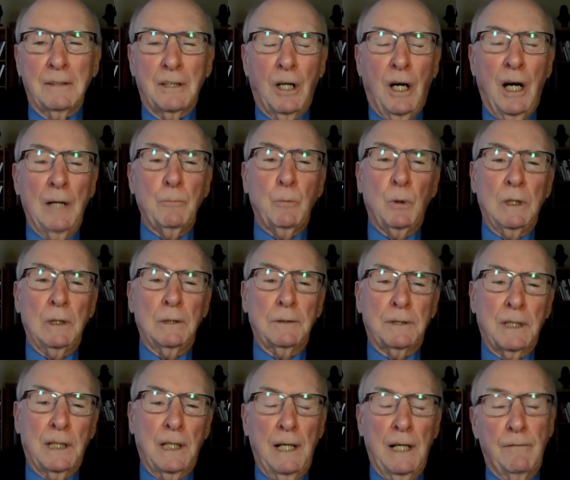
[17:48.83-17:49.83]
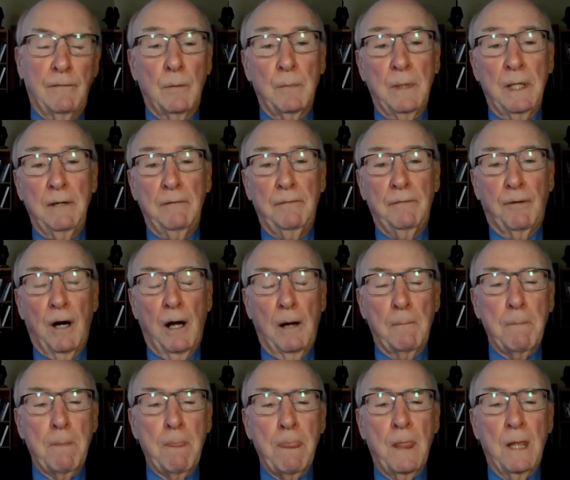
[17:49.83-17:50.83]
God will deliver me
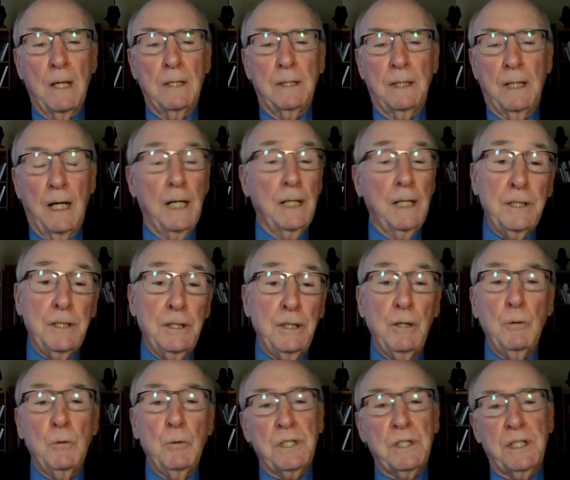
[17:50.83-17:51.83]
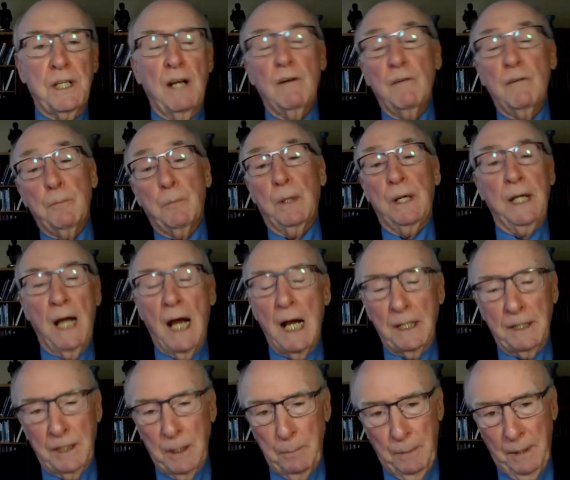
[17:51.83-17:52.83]
from undue
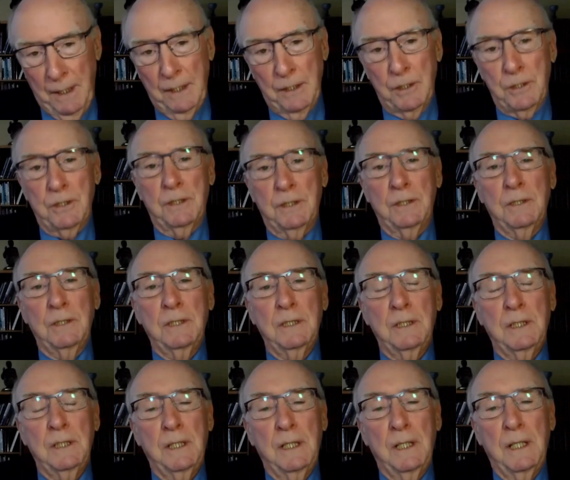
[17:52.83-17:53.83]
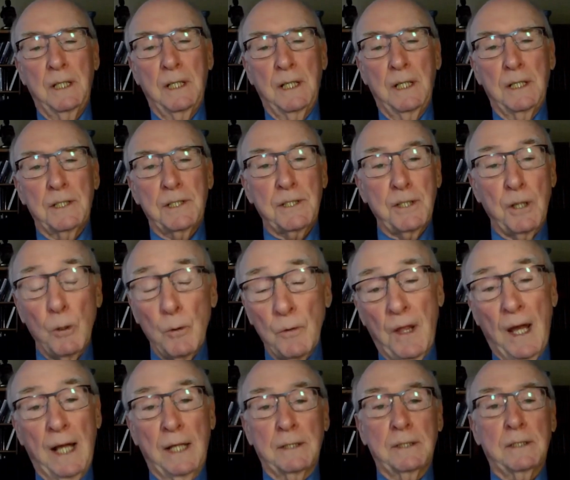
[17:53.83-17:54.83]
self-preoccupation so
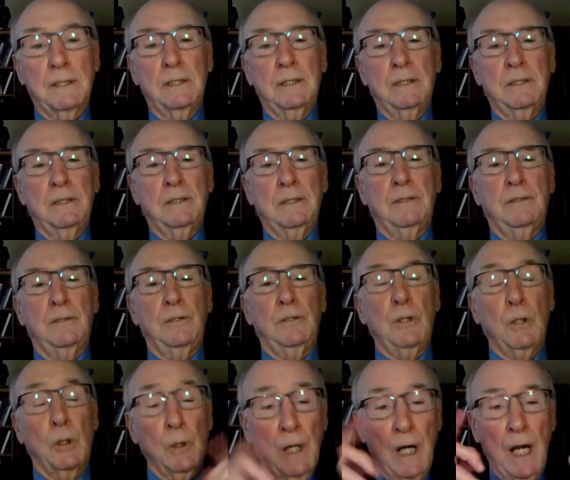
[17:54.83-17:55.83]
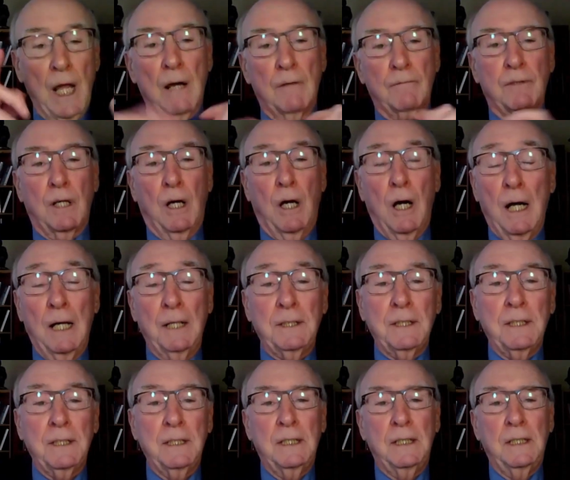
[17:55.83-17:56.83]
that your love, God,
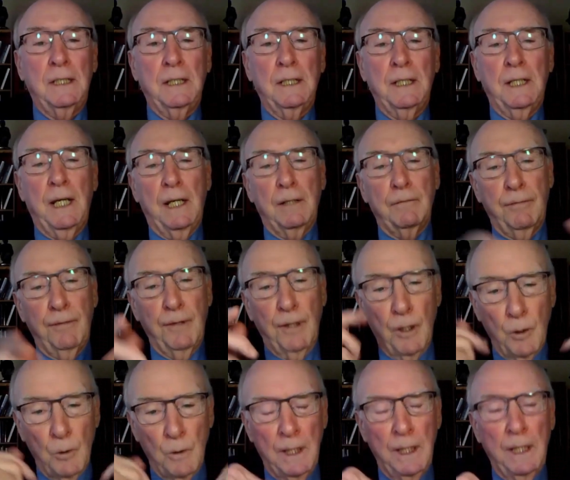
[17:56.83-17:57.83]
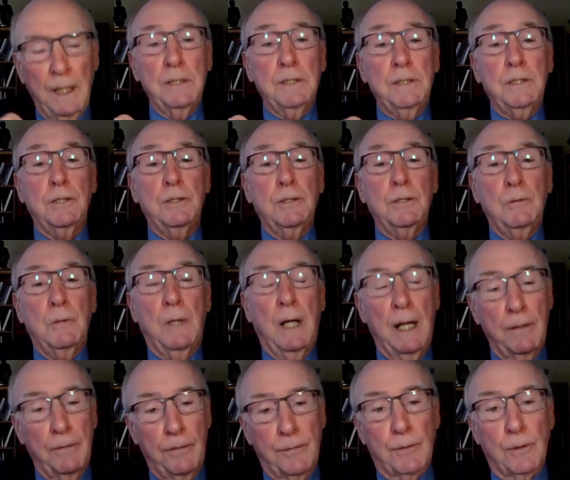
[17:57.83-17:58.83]
can flow into
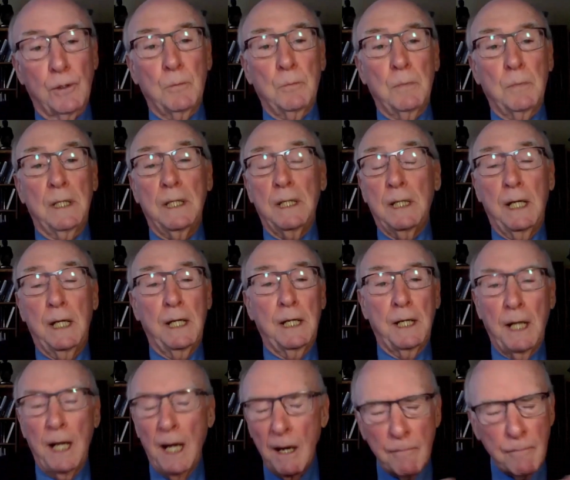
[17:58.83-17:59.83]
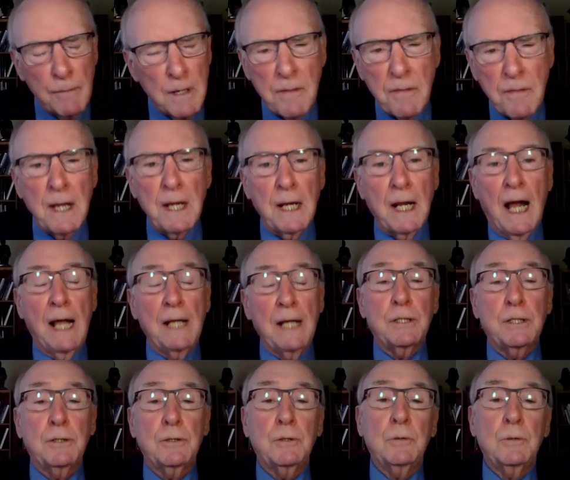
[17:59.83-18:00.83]
and through me in everything I
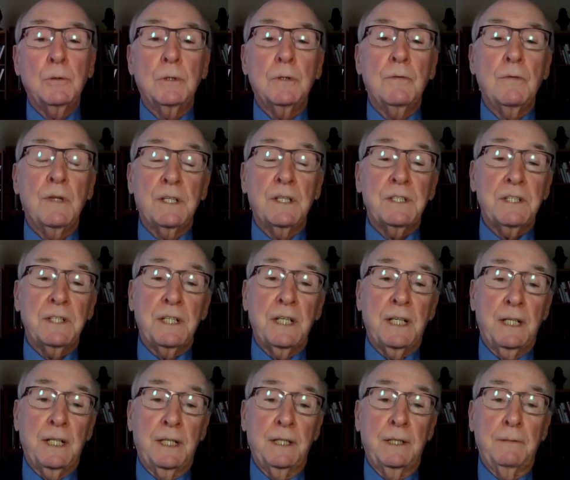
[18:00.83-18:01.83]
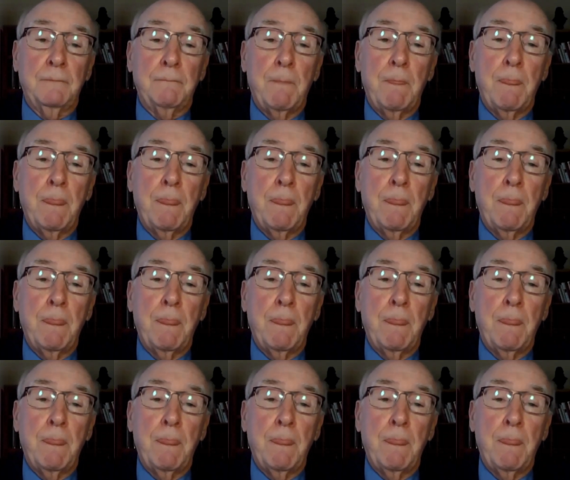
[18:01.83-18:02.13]
do this day.